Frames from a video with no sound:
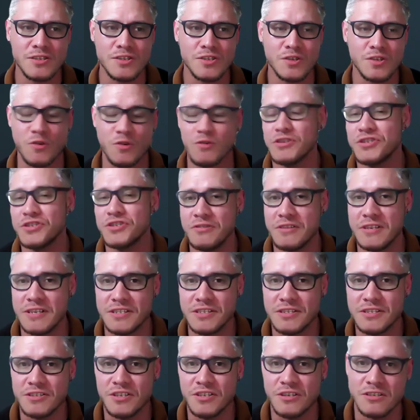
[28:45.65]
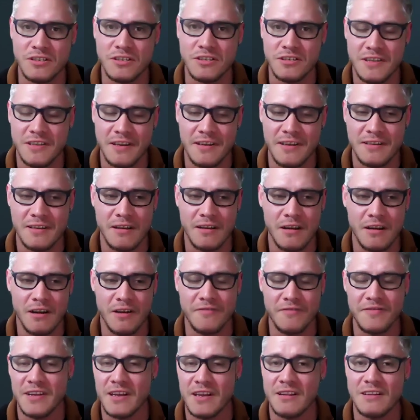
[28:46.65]
storage units just because
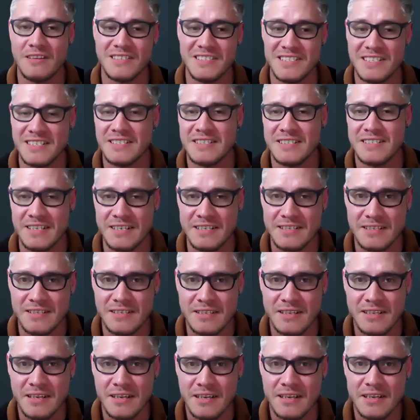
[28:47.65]
of the logistics.